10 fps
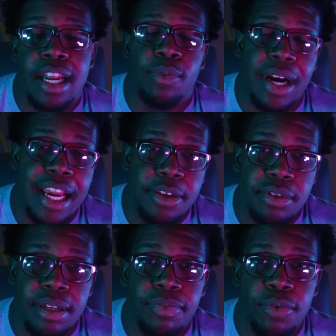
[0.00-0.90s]
And what I
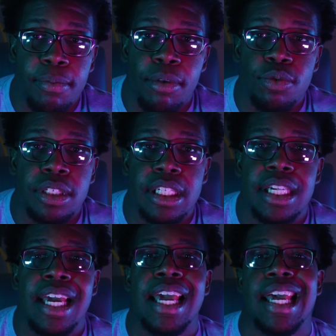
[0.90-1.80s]
use them for
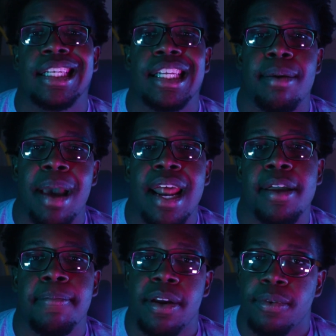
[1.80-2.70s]
mostly is
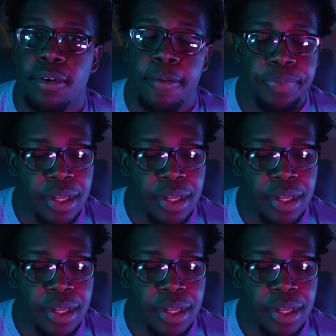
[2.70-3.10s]
cinematic B-roll.